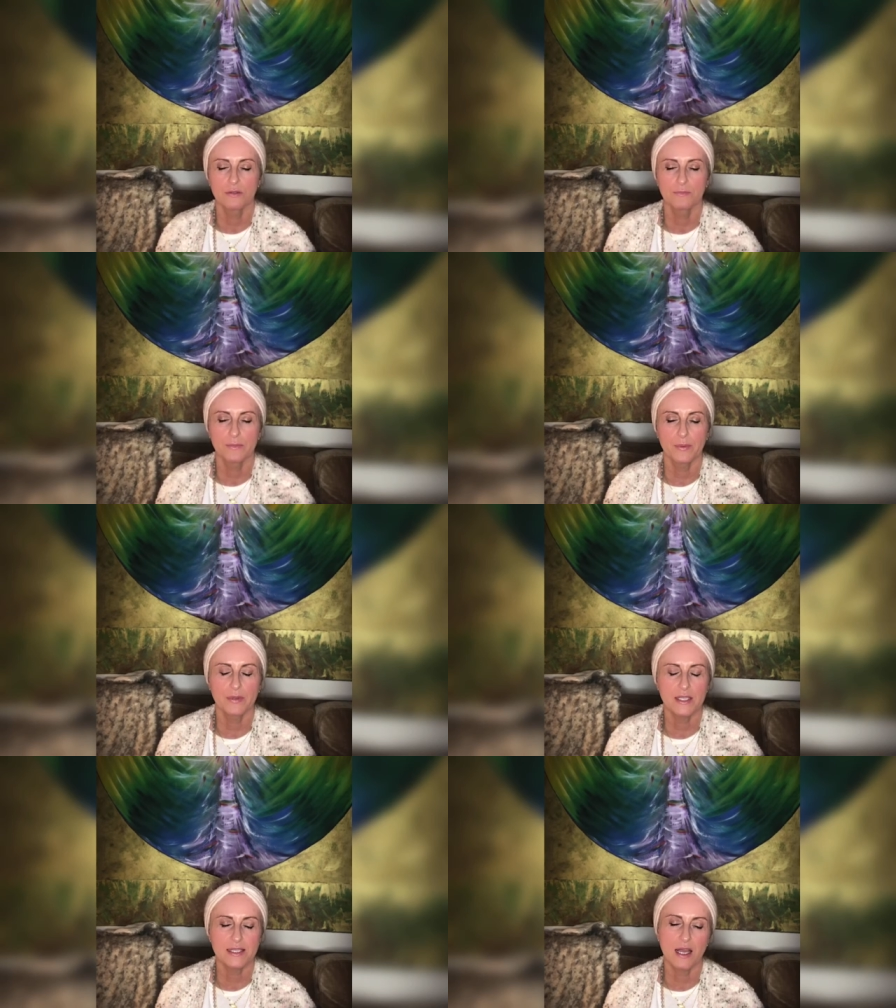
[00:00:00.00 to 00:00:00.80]
maybe
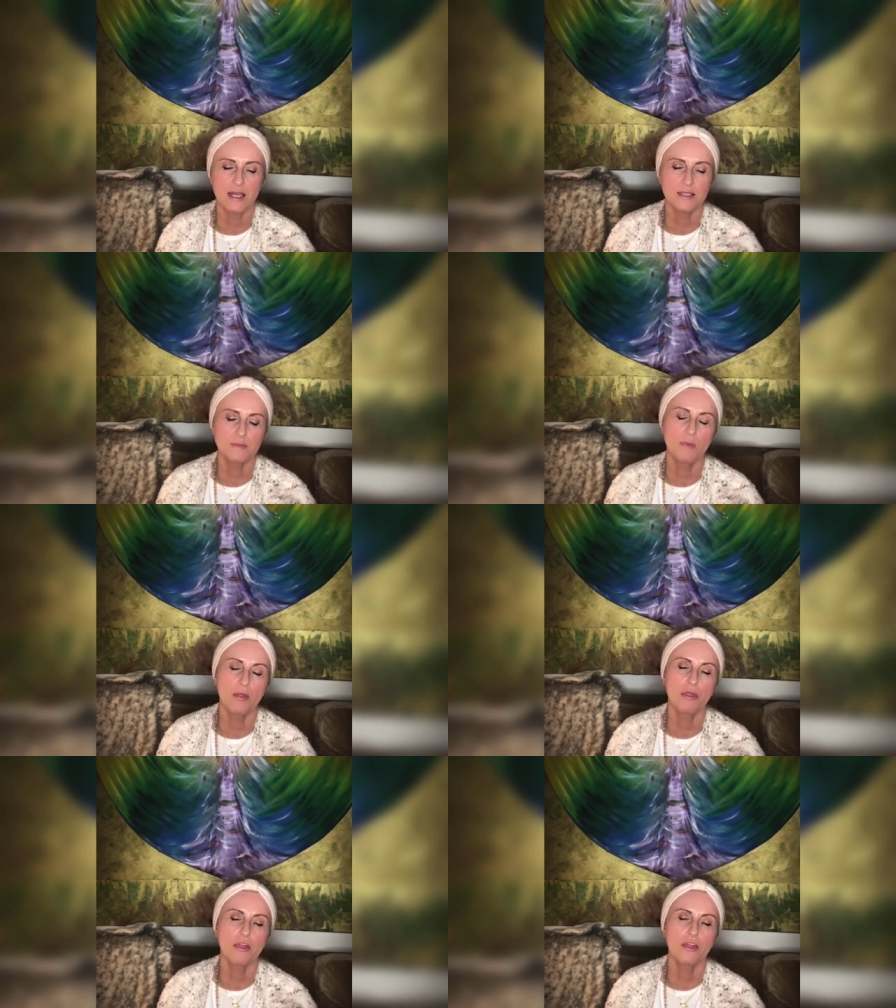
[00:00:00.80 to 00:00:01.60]
this last
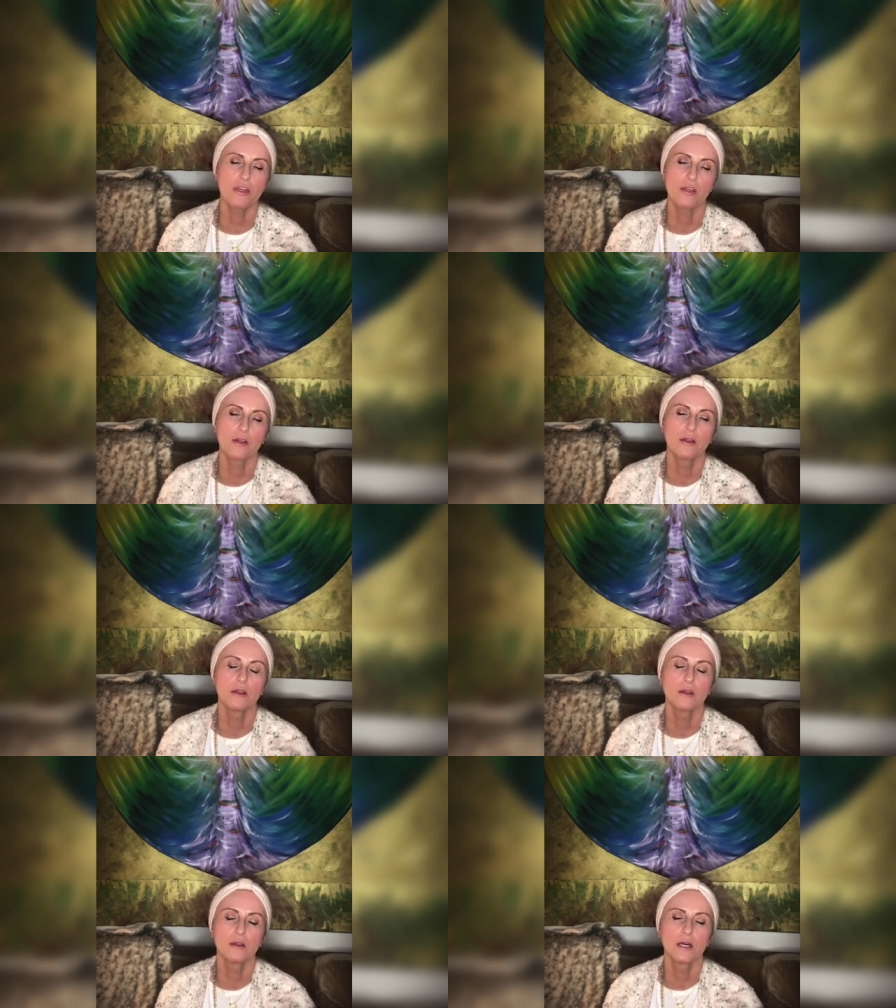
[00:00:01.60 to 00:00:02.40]
month
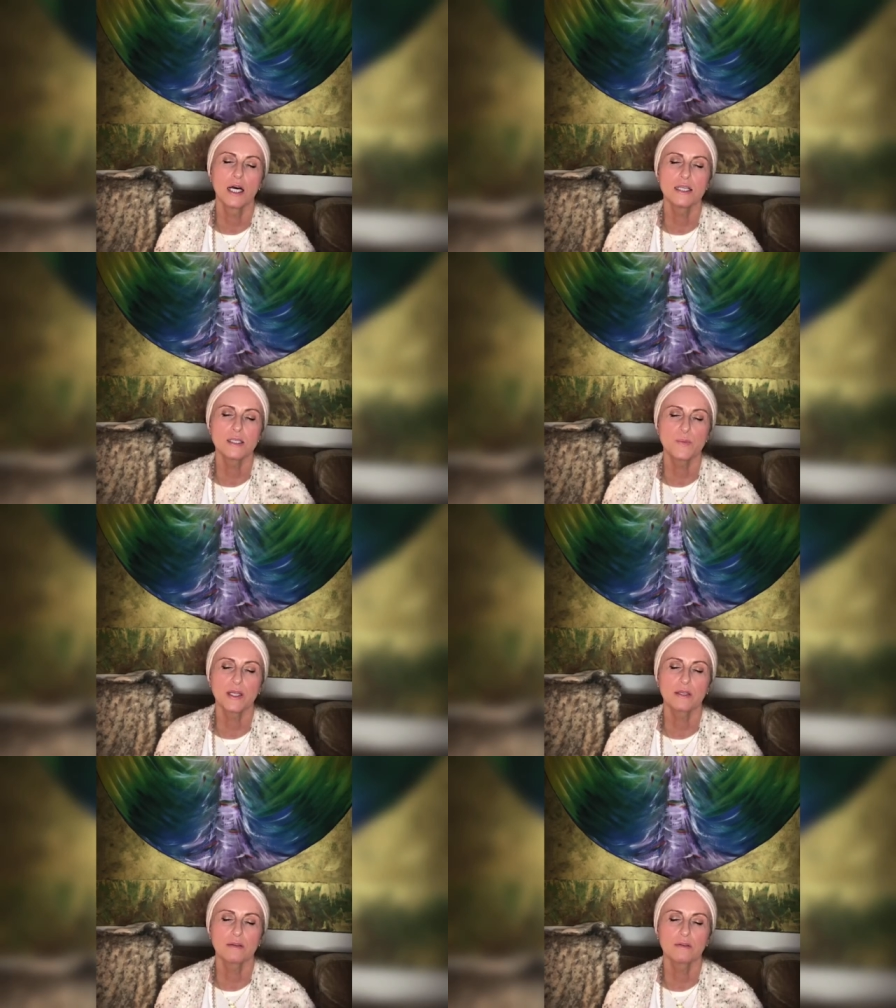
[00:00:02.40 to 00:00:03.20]
has been
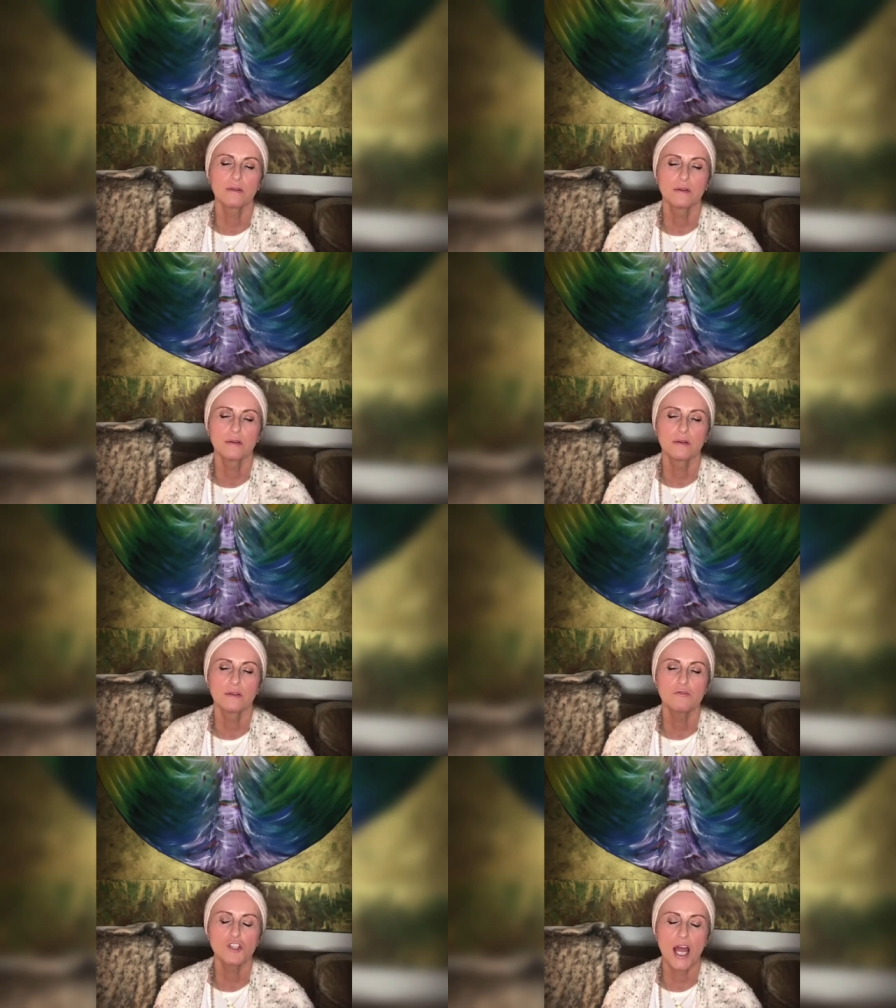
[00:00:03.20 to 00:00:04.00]

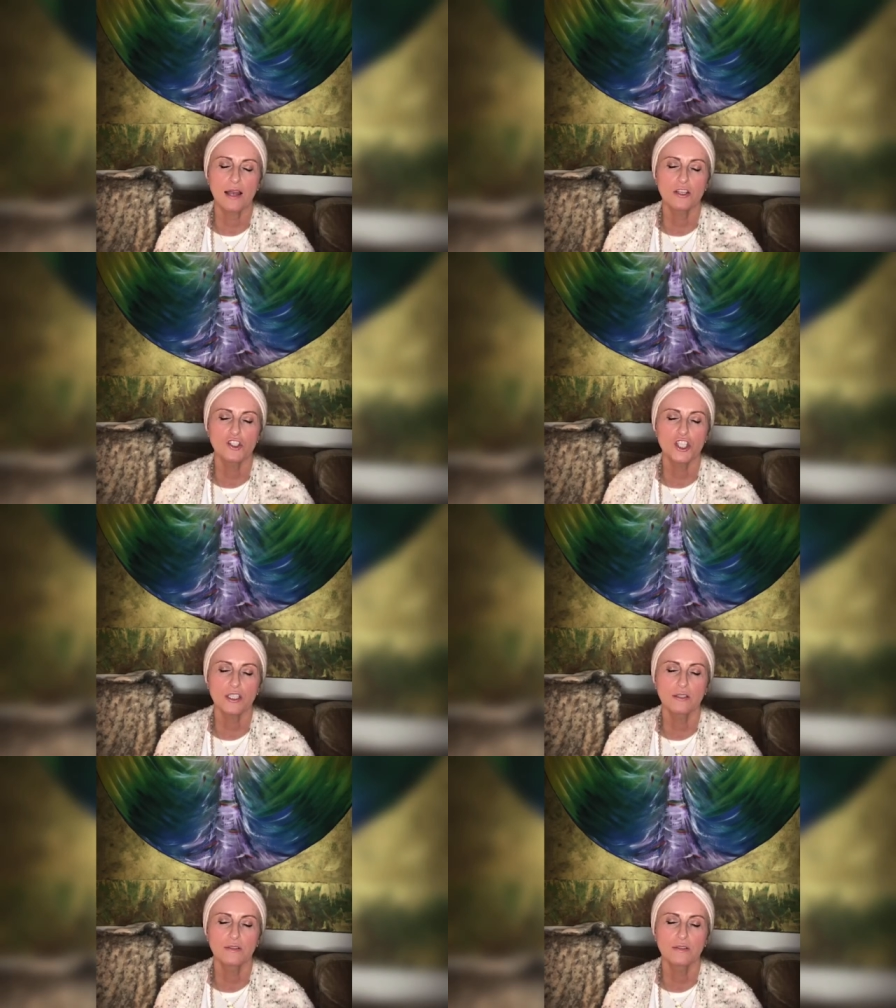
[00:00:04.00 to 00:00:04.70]
challenging.